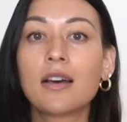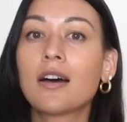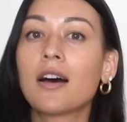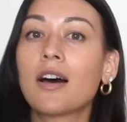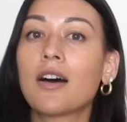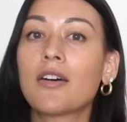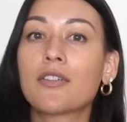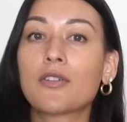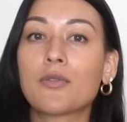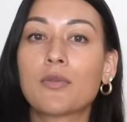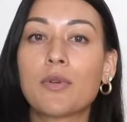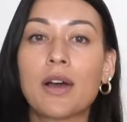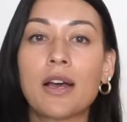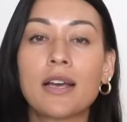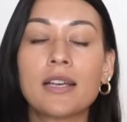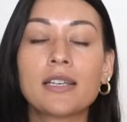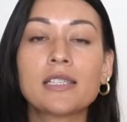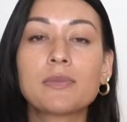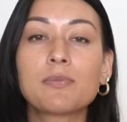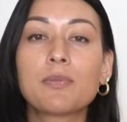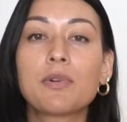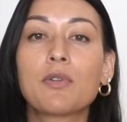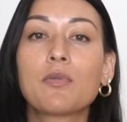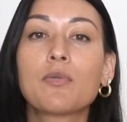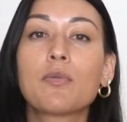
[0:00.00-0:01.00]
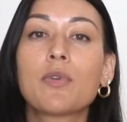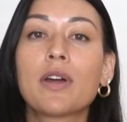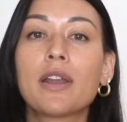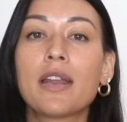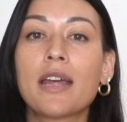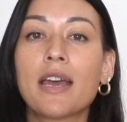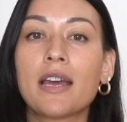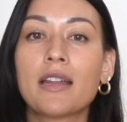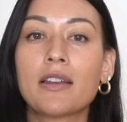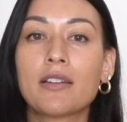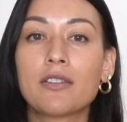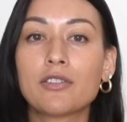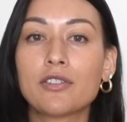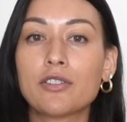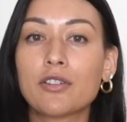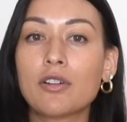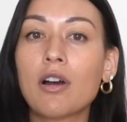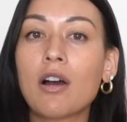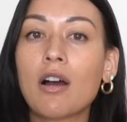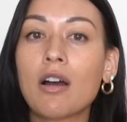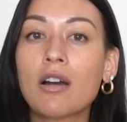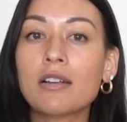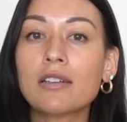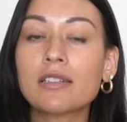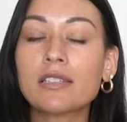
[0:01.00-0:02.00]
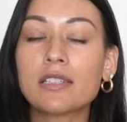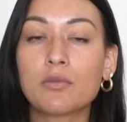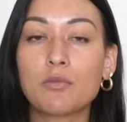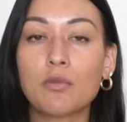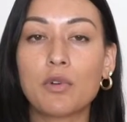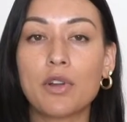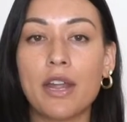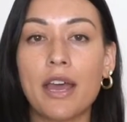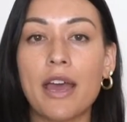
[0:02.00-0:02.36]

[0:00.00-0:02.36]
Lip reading: Otherwise, put one hand on your heart and one